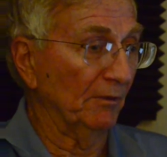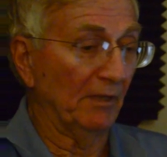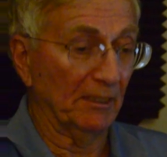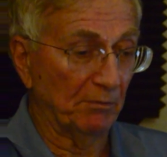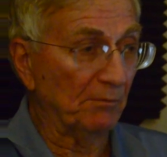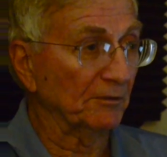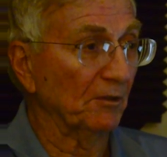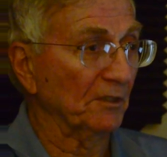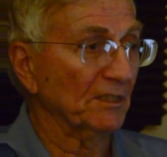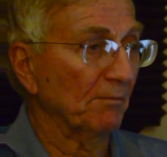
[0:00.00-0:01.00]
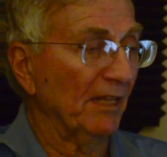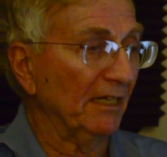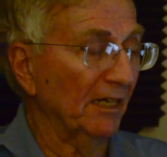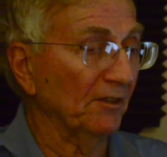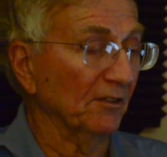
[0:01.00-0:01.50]
A lot of people don't accept that
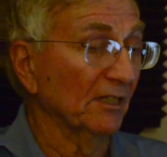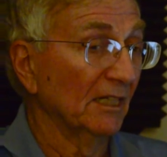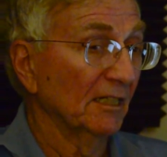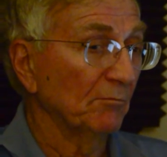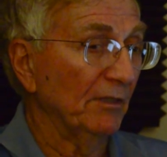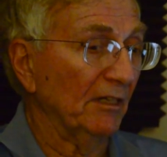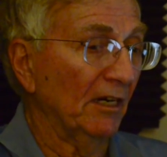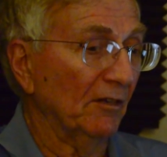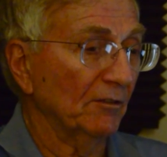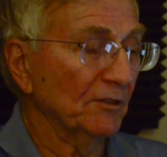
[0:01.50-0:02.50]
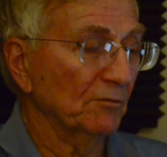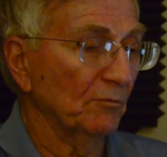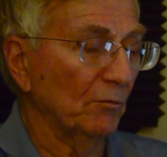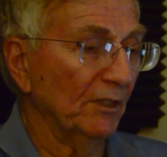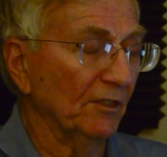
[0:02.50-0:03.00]
either. But I always
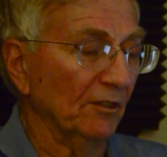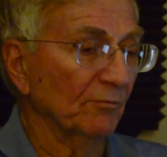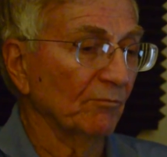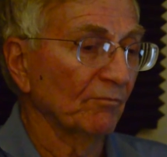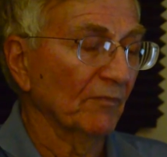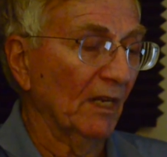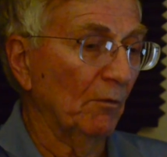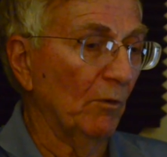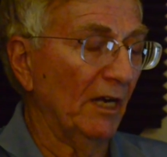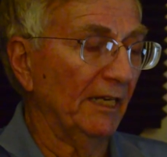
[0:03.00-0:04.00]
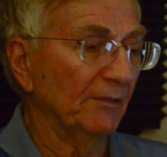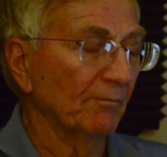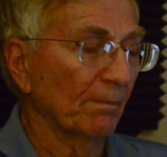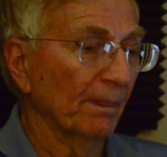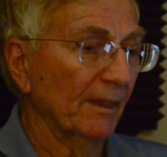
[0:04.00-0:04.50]
wonder why
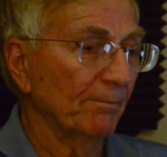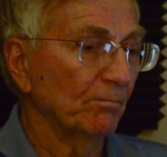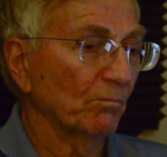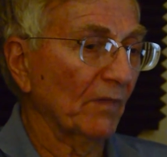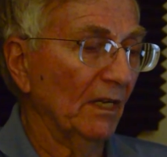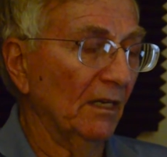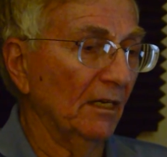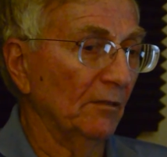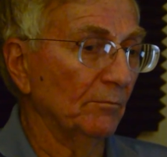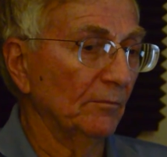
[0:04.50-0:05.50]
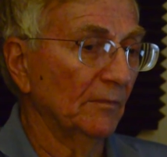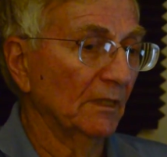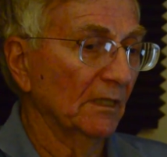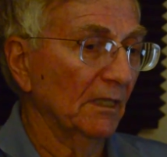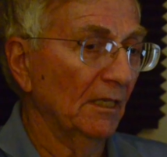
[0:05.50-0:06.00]

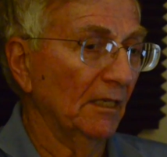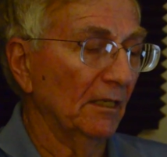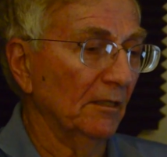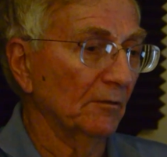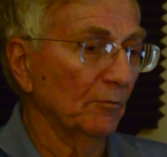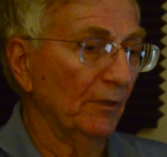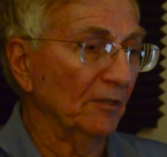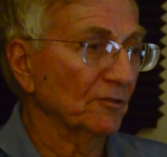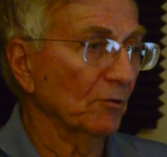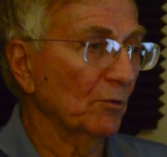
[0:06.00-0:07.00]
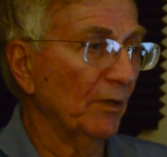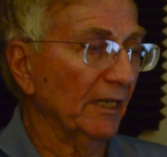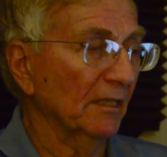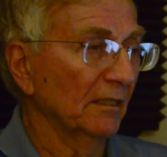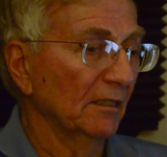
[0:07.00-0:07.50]
we are so
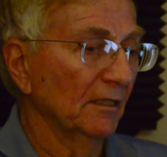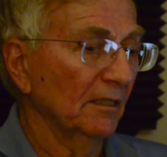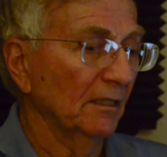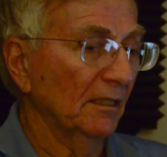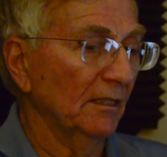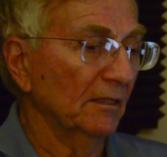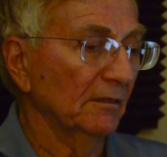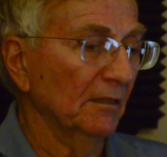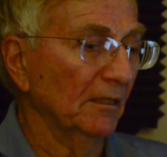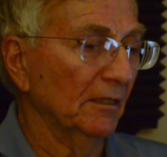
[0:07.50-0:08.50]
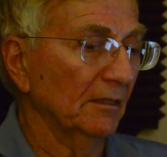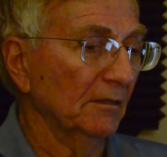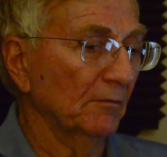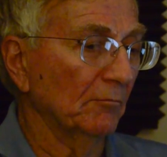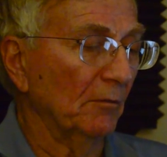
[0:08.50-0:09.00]
quick
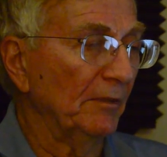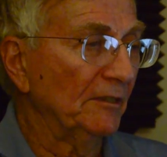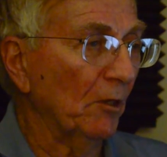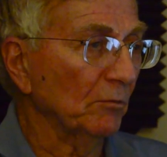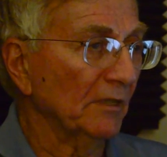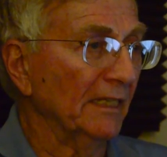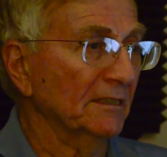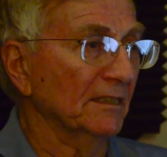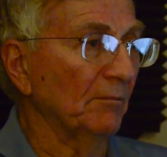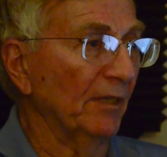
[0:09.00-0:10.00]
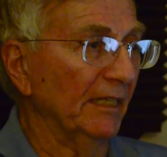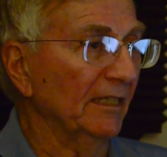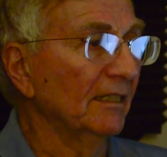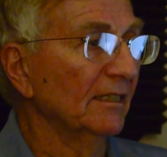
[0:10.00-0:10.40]
when we don't like somebody.